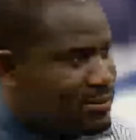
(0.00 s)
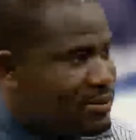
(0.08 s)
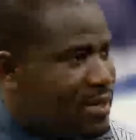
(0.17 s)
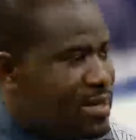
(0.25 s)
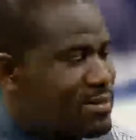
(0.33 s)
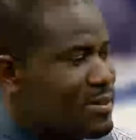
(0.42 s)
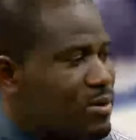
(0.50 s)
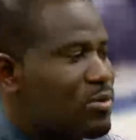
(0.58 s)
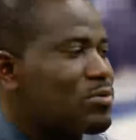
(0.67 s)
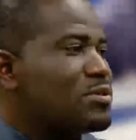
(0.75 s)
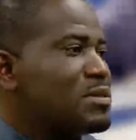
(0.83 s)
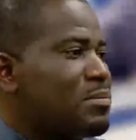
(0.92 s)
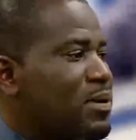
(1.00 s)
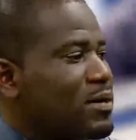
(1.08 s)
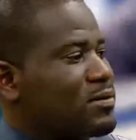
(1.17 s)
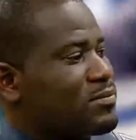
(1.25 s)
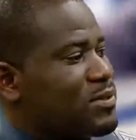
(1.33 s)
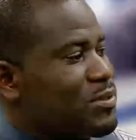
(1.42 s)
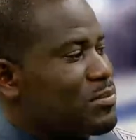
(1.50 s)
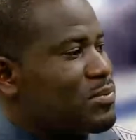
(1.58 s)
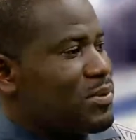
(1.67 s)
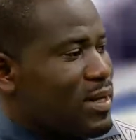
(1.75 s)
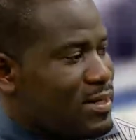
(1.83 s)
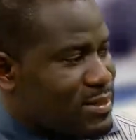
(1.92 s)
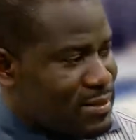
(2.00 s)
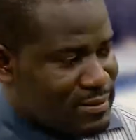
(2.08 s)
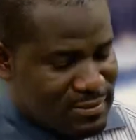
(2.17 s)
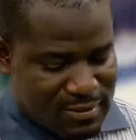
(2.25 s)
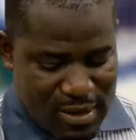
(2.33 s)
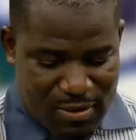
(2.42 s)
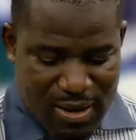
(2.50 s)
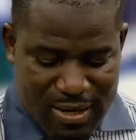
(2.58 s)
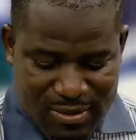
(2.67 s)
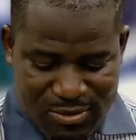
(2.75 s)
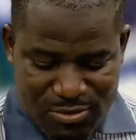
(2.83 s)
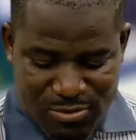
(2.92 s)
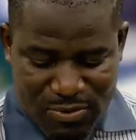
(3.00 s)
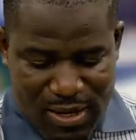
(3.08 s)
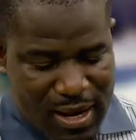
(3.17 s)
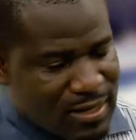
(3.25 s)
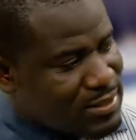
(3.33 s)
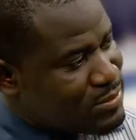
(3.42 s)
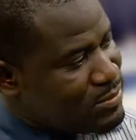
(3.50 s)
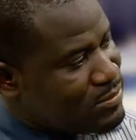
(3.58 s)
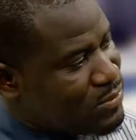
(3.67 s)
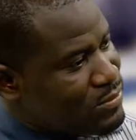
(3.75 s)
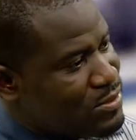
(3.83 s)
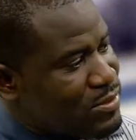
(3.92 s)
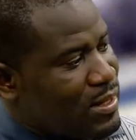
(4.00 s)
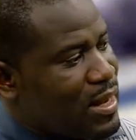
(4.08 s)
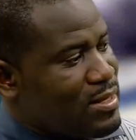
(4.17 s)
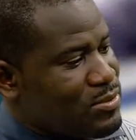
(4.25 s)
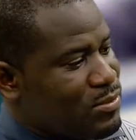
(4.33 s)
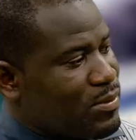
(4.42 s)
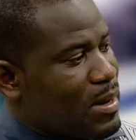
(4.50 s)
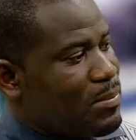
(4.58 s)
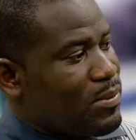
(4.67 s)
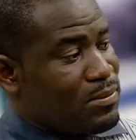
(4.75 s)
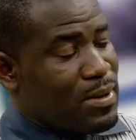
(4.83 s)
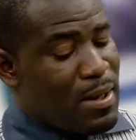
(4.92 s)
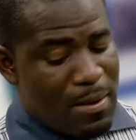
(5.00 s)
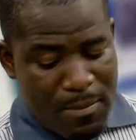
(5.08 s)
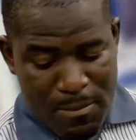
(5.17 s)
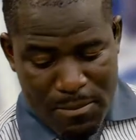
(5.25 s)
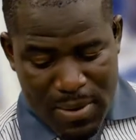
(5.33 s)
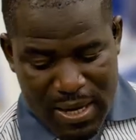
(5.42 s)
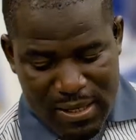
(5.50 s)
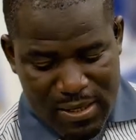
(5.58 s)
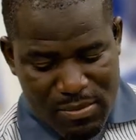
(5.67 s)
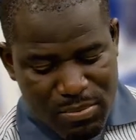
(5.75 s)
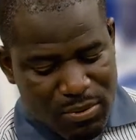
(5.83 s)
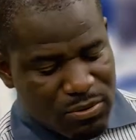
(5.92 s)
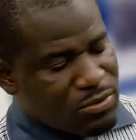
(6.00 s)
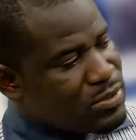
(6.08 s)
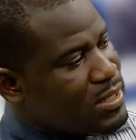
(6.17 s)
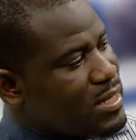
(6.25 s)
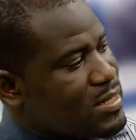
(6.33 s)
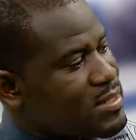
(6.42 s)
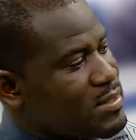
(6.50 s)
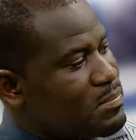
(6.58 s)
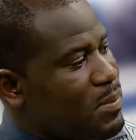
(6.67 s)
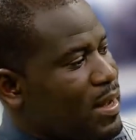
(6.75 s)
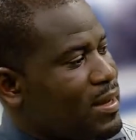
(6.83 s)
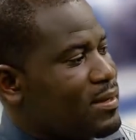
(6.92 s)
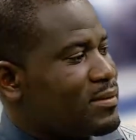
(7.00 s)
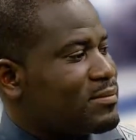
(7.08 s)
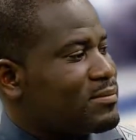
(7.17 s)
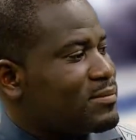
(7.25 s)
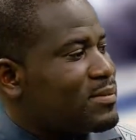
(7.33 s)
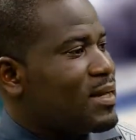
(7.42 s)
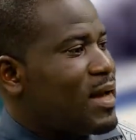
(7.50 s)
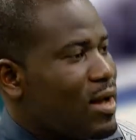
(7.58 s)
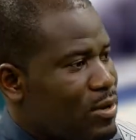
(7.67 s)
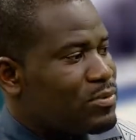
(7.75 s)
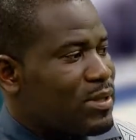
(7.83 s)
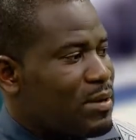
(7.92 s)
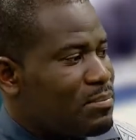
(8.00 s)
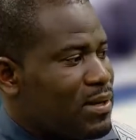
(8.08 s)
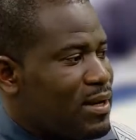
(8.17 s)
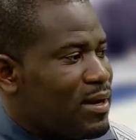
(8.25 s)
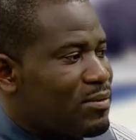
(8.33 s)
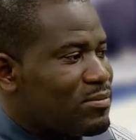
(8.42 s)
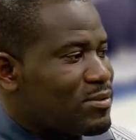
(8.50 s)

That's the concluding part of the open letter. I would like you to react to that as we wrap up. Make polluters pay. How will that play out?